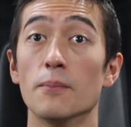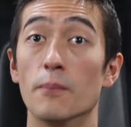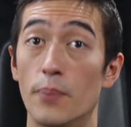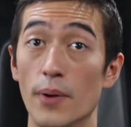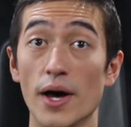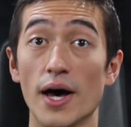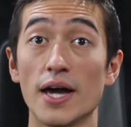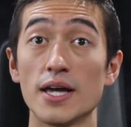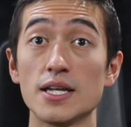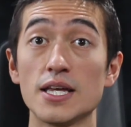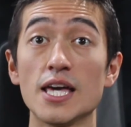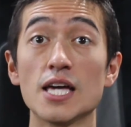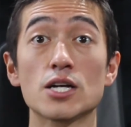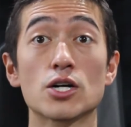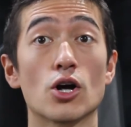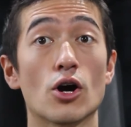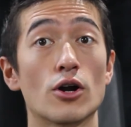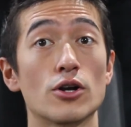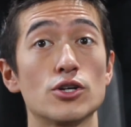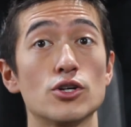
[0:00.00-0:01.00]
But HIIT
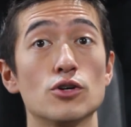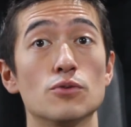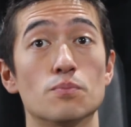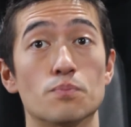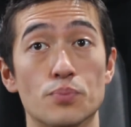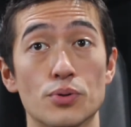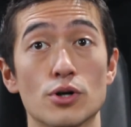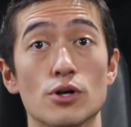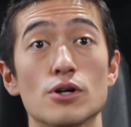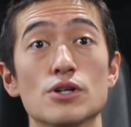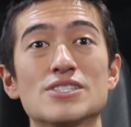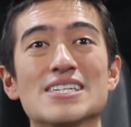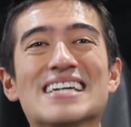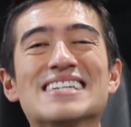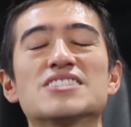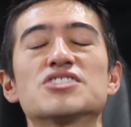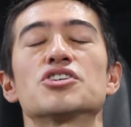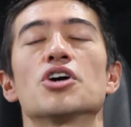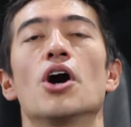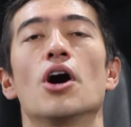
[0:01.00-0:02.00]
cardio burns a
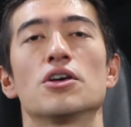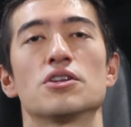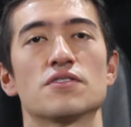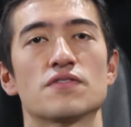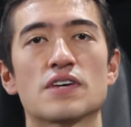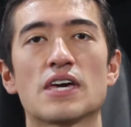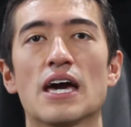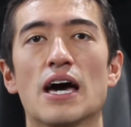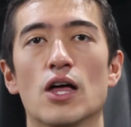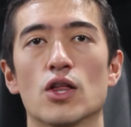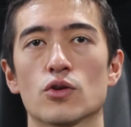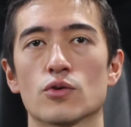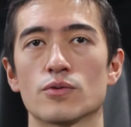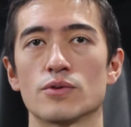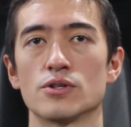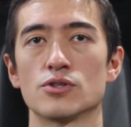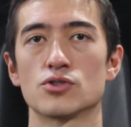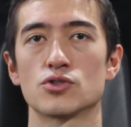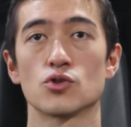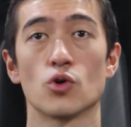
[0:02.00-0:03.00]
ton of
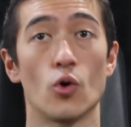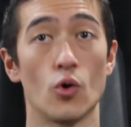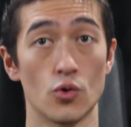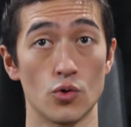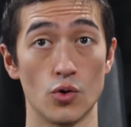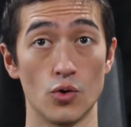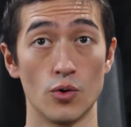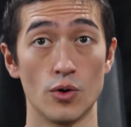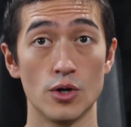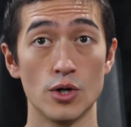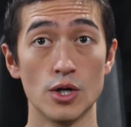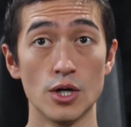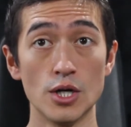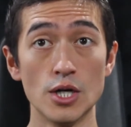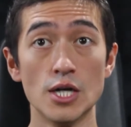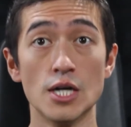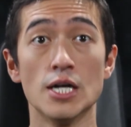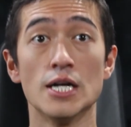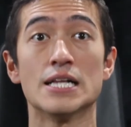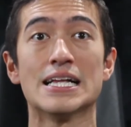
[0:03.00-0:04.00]
calories total.
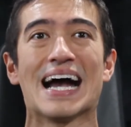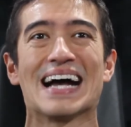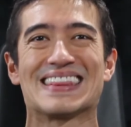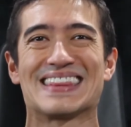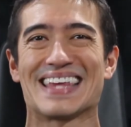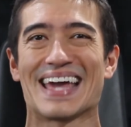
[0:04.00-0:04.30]
At